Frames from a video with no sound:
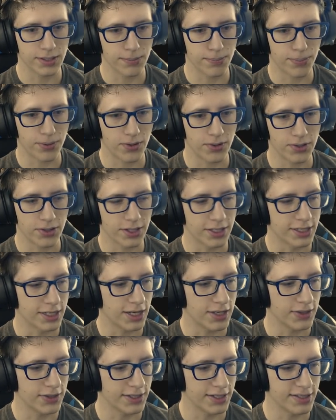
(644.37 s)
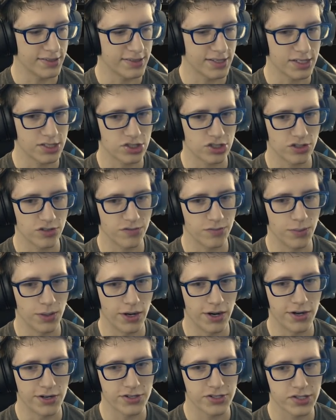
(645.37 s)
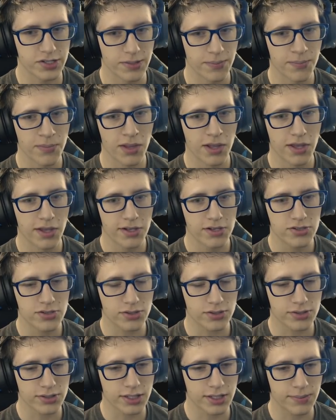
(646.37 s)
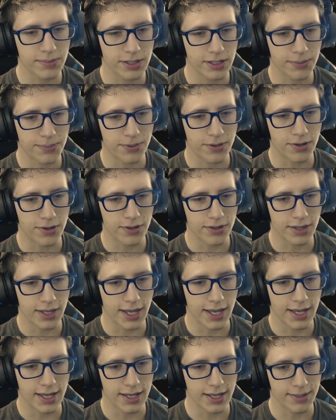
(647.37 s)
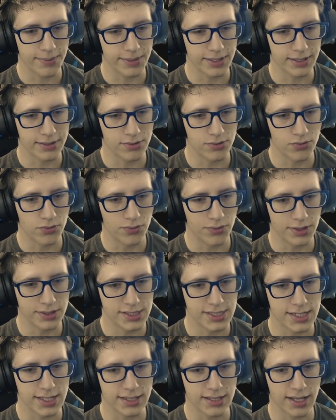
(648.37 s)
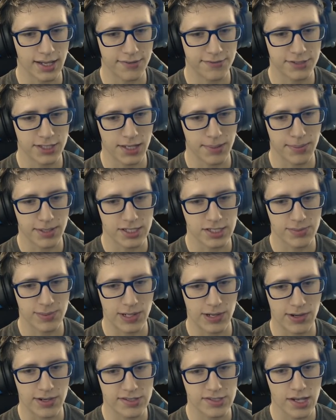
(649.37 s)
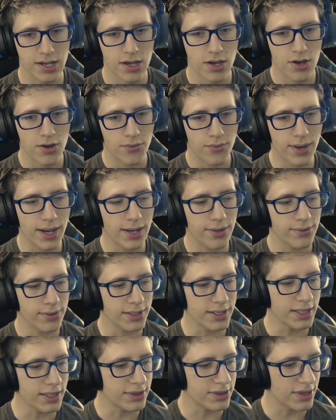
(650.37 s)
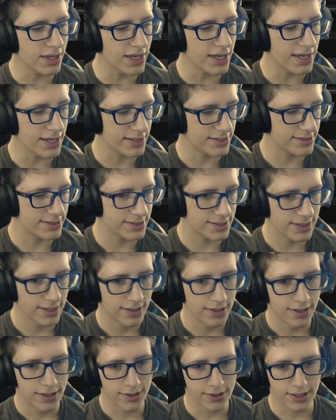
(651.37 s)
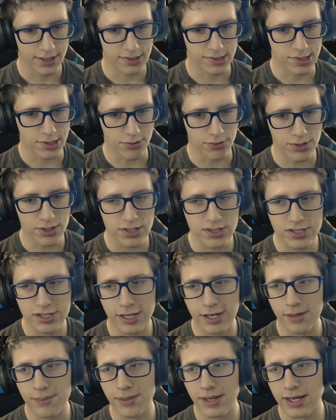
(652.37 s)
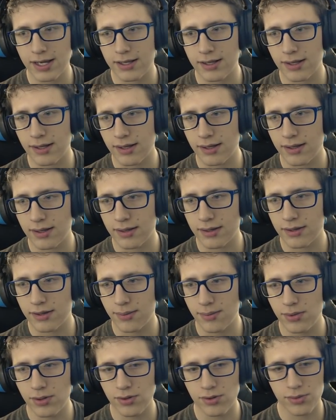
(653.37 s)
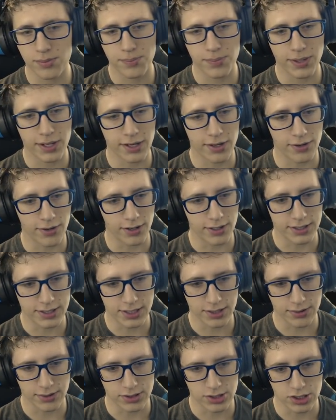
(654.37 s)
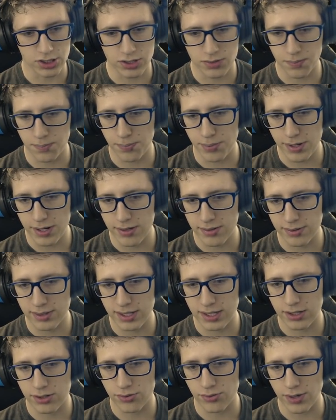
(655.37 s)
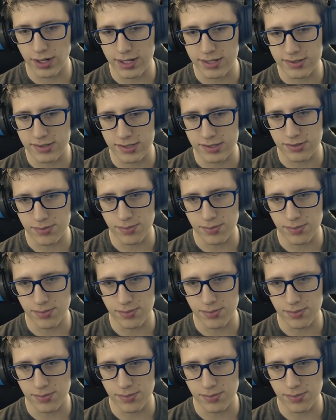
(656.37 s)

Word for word: a part of the colonization of Mars, totally be a part of that. I mean, once in a lifetime experience. Wow, look at this. Okay, so we're just going to make the moon bigger until it just barely grazes